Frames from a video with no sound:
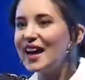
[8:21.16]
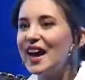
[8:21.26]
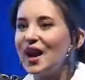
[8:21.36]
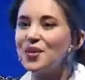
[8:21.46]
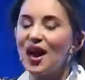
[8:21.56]

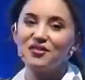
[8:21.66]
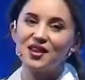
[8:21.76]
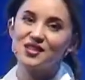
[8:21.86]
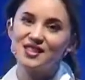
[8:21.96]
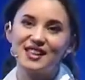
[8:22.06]
and we have now
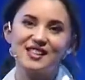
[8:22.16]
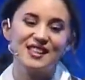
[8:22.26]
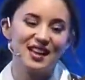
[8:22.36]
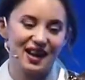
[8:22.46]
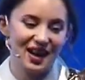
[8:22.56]

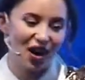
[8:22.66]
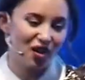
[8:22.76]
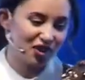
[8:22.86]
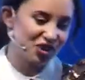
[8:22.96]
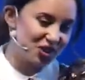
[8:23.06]
60 uh,
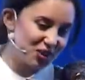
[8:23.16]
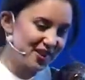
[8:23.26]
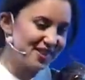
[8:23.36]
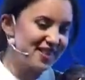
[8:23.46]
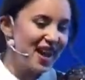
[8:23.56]
of our
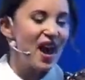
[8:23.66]
students,